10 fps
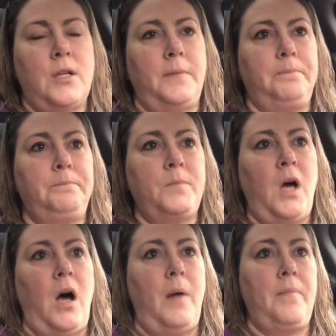And
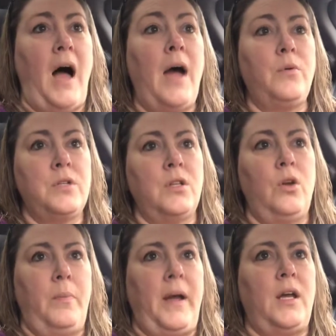I was a
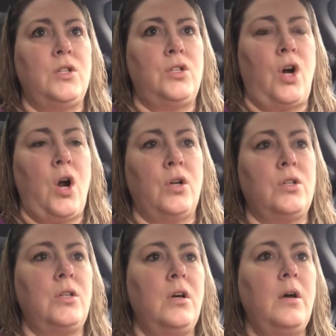little bit
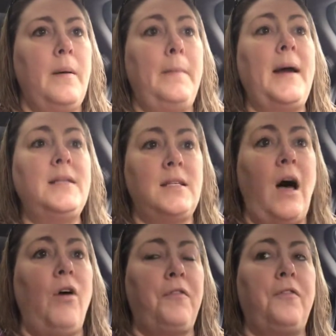concerned
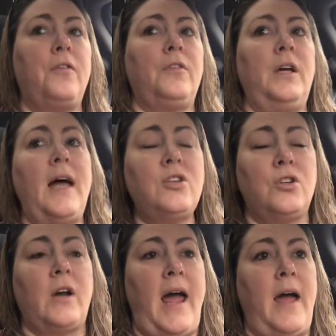myself
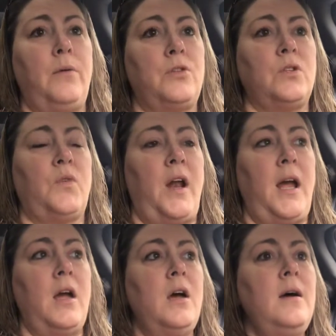yesterday, which is
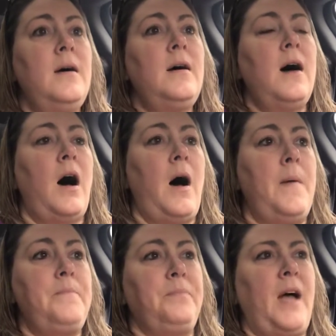funny.
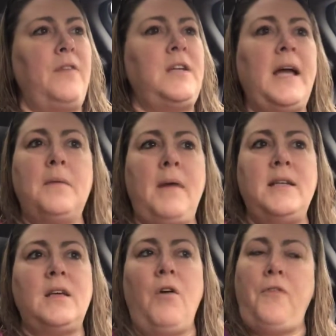I've taken
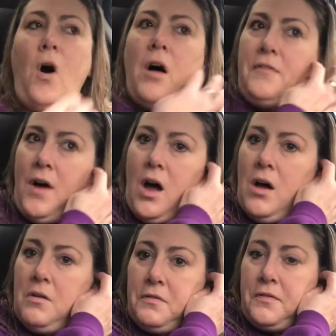myself off
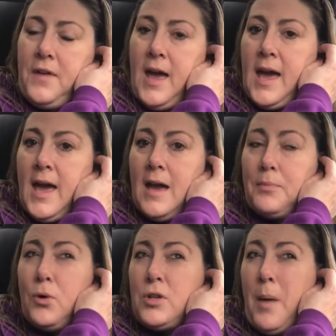of a
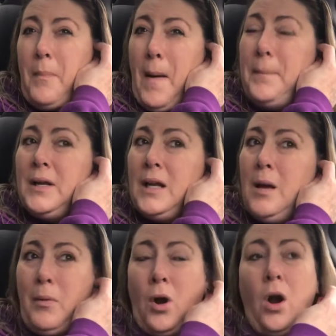proton pump
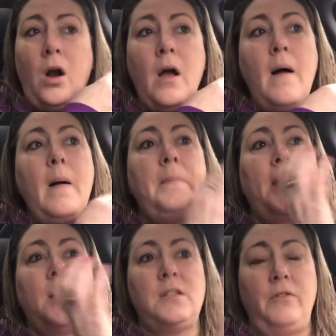inhibitor
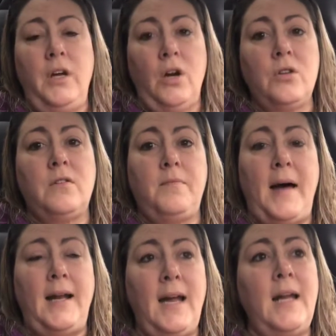because of years of
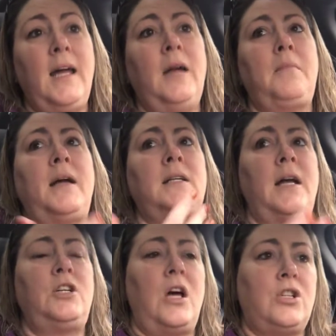bad eating. My
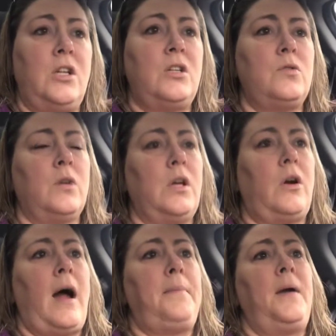digestion is really
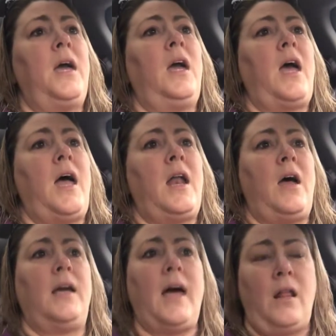crappy and
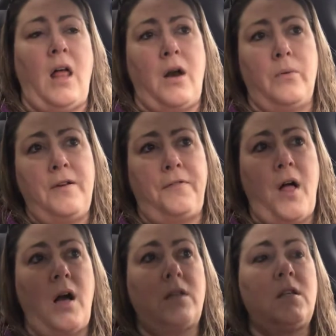I get a lot of
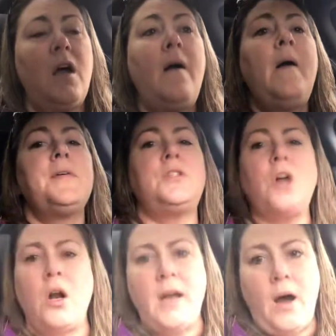reflux.
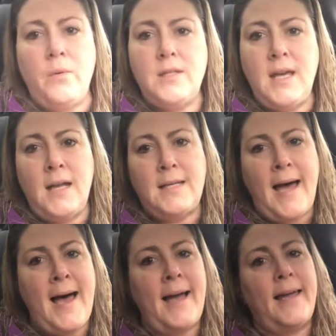Started out with
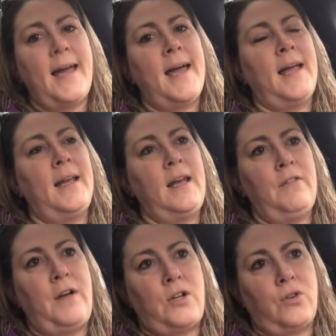Zantac, and
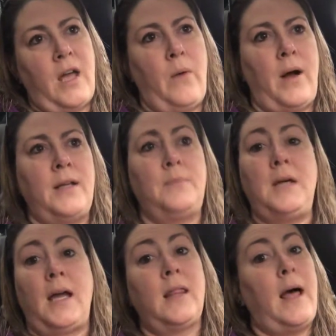eventually I wound up
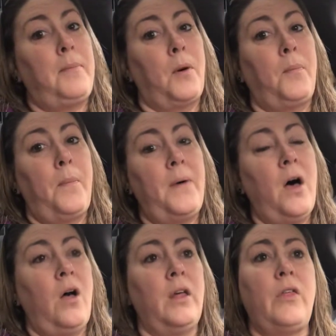taking that purple
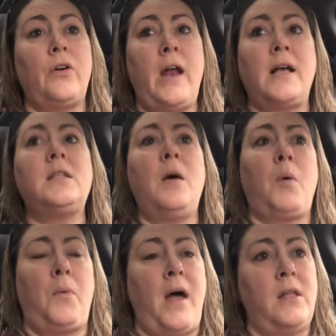pill, either Nexium
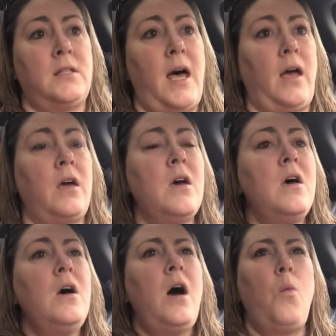or Prilosec.
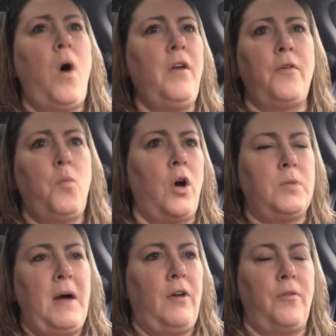One of them
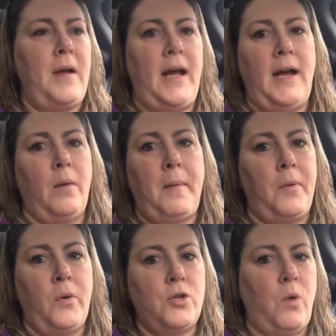worked better for me. I can't
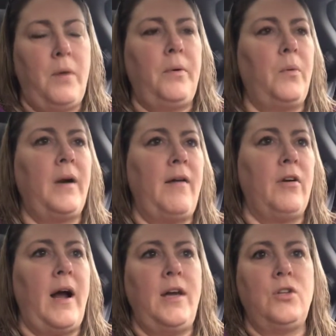remember which one, but
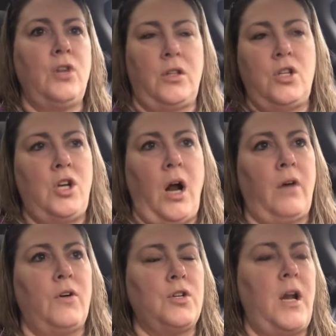whatever. I took the generic
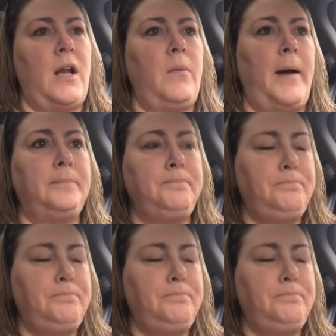version anyway.